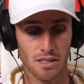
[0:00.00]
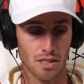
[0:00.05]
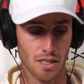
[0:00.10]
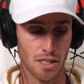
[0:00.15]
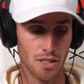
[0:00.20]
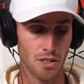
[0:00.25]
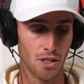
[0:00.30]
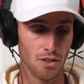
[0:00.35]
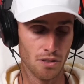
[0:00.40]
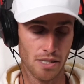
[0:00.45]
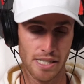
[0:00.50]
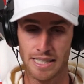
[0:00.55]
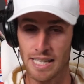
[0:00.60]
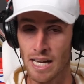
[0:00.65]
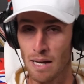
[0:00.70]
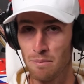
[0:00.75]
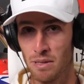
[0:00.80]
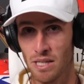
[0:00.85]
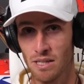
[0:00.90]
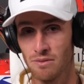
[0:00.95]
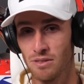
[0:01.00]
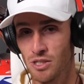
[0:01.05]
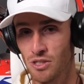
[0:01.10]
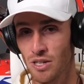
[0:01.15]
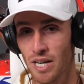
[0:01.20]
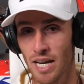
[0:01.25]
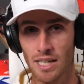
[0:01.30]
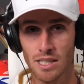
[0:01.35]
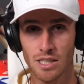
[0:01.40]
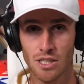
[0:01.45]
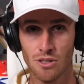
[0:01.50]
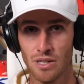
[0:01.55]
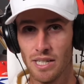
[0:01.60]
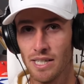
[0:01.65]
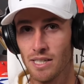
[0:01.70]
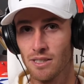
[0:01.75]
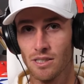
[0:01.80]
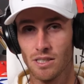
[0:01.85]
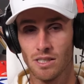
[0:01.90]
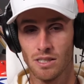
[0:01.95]
So you don't need that big of a track. Two
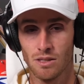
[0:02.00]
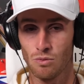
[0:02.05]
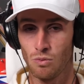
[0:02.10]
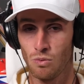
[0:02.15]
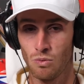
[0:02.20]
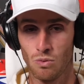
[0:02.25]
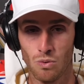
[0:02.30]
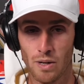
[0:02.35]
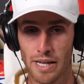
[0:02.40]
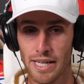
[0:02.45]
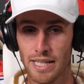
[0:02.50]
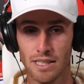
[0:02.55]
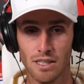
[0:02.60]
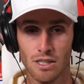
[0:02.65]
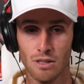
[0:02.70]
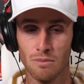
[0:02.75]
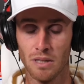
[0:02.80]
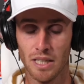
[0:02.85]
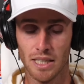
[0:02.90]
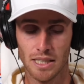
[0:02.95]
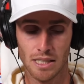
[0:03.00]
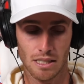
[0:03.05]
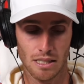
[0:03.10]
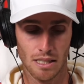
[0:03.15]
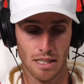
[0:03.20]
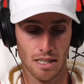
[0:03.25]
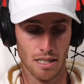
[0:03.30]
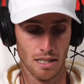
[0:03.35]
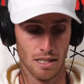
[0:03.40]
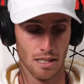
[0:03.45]
acres is way too much.